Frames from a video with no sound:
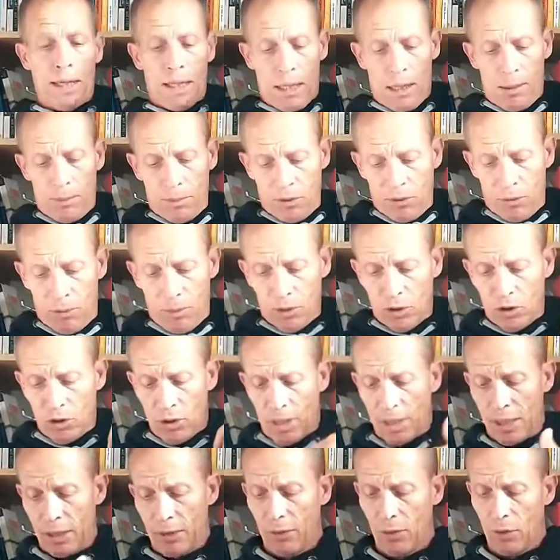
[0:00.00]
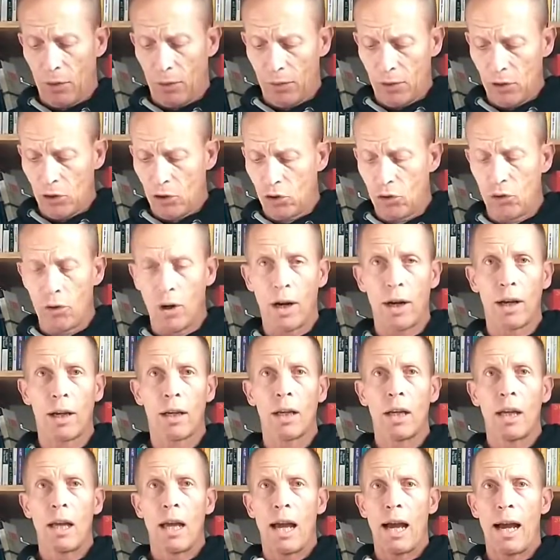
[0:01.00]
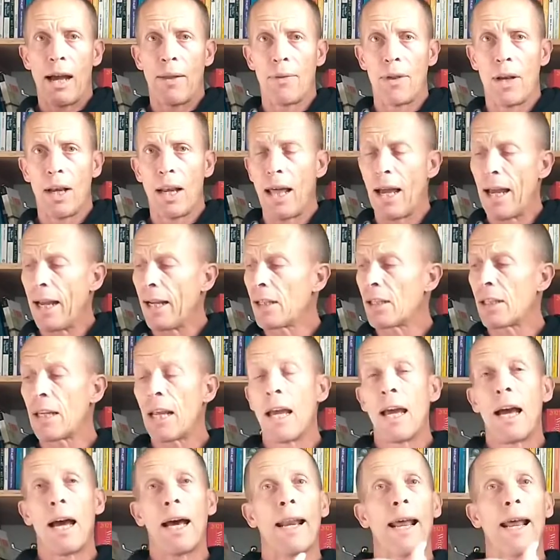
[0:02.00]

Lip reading: it comes from the transfer of the trunk and the legs,